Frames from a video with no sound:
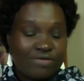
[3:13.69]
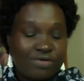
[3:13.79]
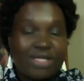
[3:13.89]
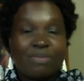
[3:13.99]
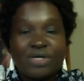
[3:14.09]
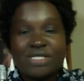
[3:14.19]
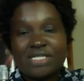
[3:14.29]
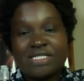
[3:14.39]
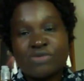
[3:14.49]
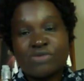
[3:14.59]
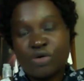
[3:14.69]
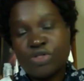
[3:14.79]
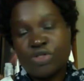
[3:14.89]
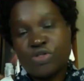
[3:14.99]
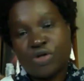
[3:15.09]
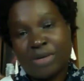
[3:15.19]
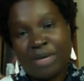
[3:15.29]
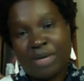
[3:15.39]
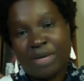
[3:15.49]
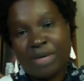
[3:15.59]
few other pointers that we're going to talk
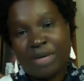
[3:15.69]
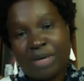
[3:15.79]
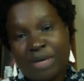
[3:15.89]
about,